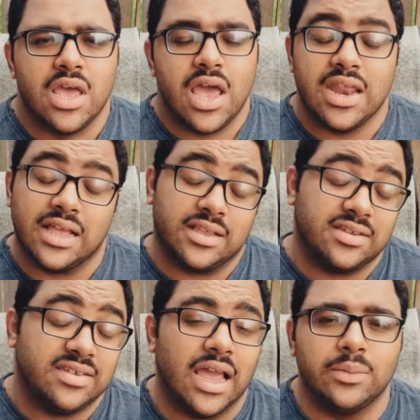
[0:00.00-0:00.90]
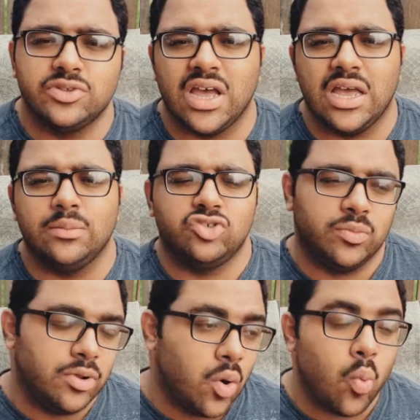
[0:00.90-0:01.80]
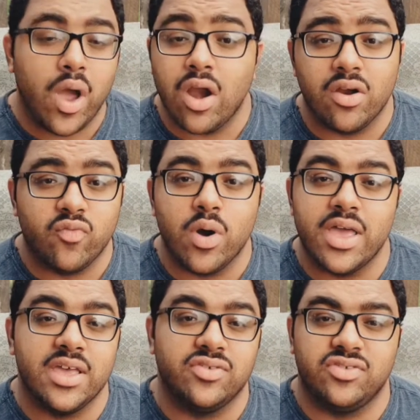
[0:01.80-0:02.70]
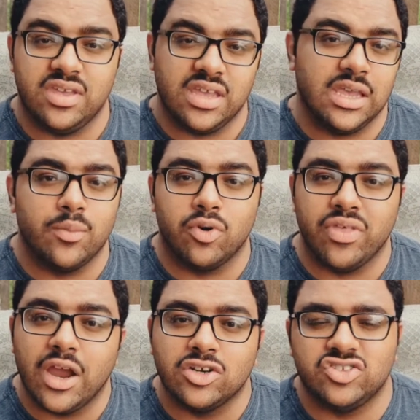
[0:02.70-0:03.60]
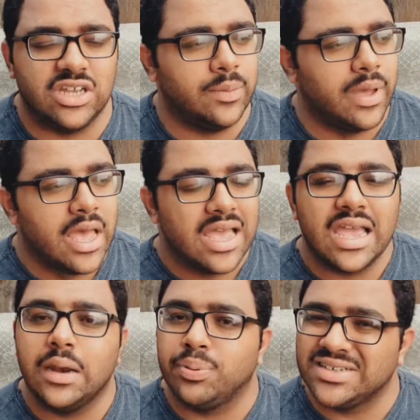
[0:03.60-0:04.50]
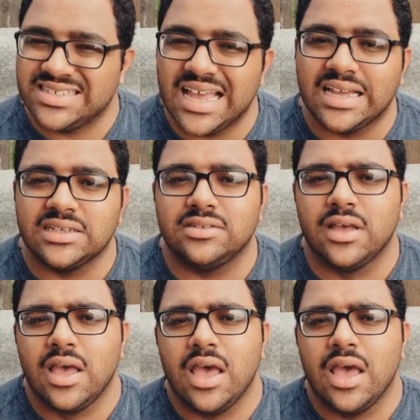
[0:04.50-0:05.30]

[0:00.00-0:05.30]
and at the same time should be aware of what his team or their team can present